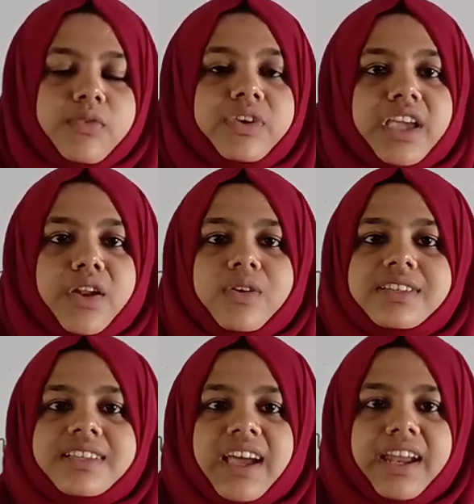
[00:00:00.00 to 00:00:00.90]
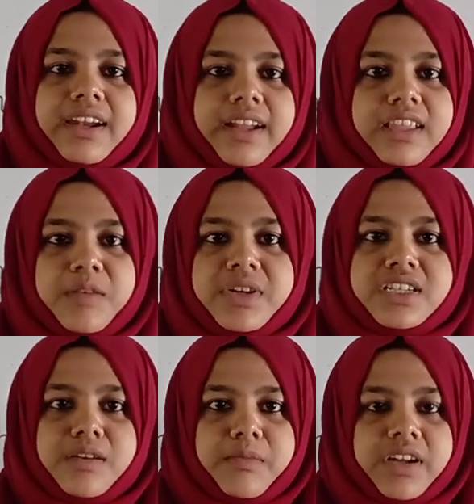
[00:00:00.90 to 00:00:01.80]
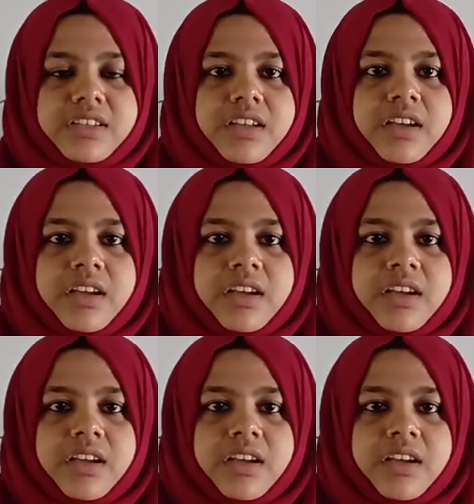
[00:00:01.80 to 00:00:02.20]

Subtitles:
We cannot standardize the measurement.